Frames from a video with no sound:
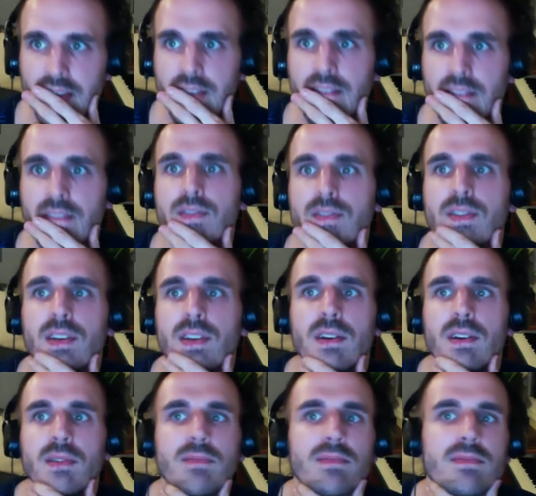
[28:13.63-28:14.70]

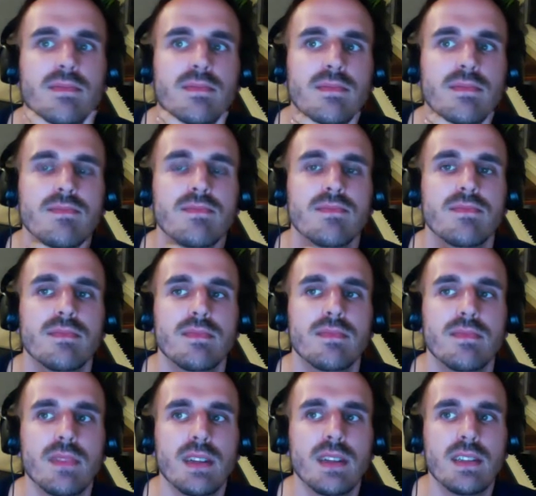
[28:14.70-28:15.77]
So
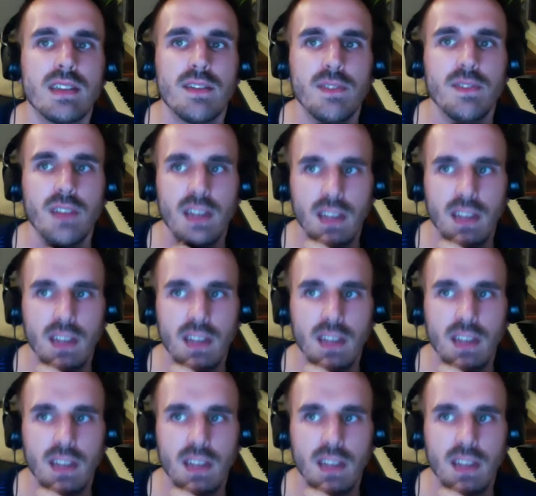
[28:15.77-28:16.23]
it's definitely,